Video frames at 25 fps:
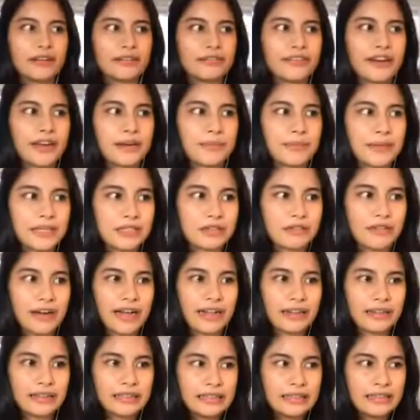Frank
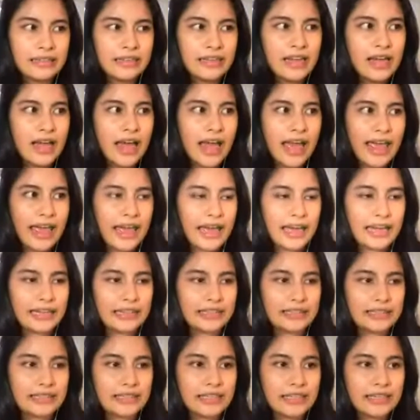Pasquale.
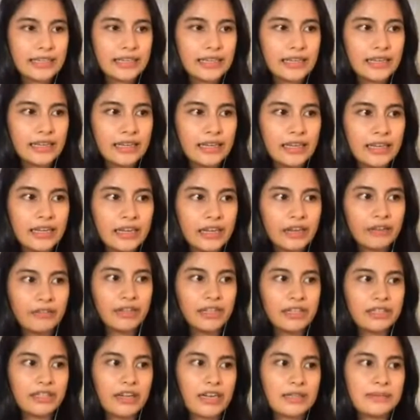And it
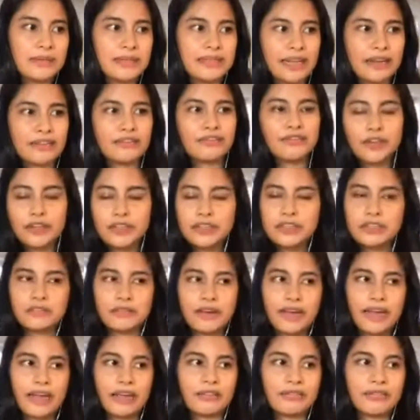really talks about that first
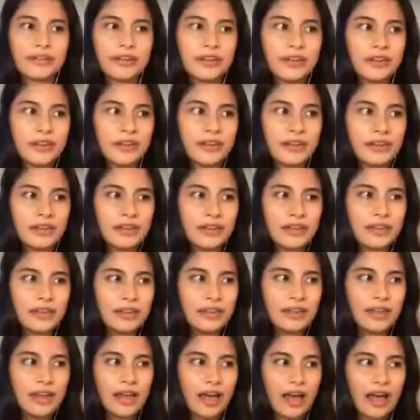wave,
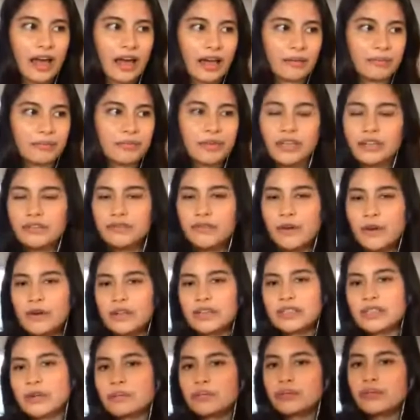um, really
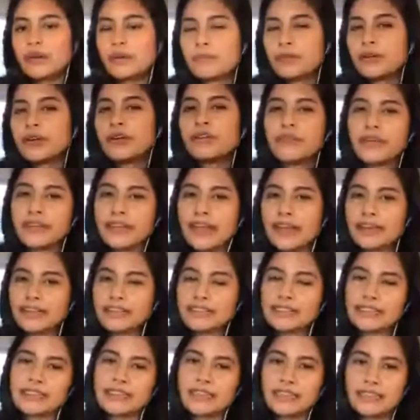focused on improving that
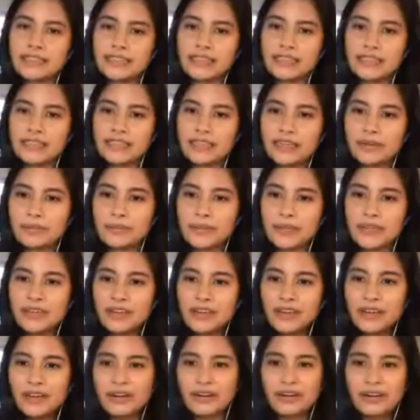existing system
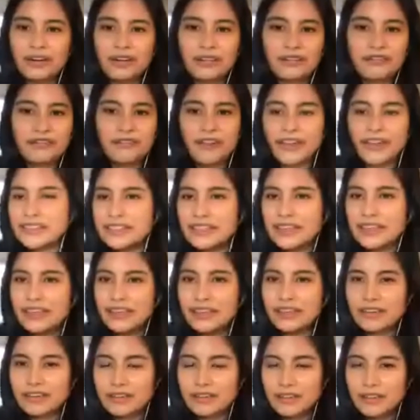or
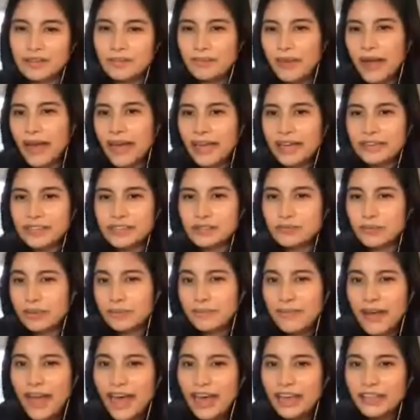fixing the bias with
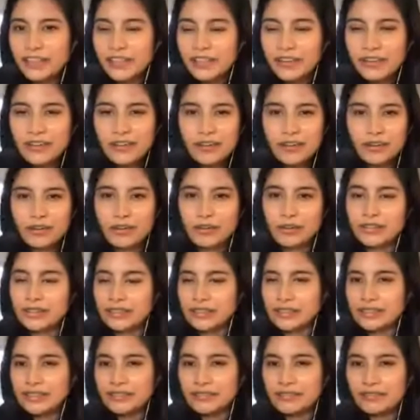math or
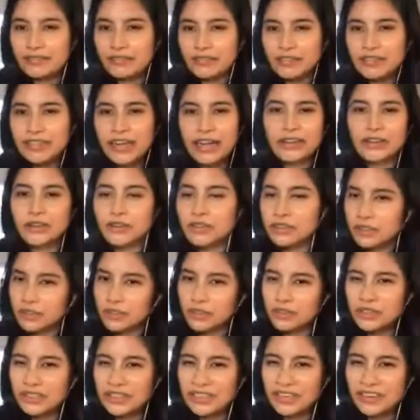just techno
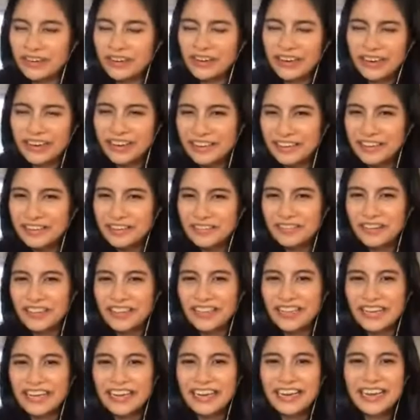solutioneering,
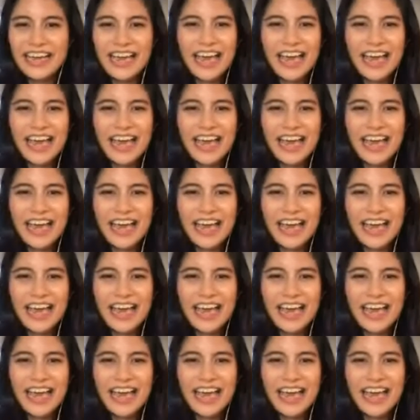really.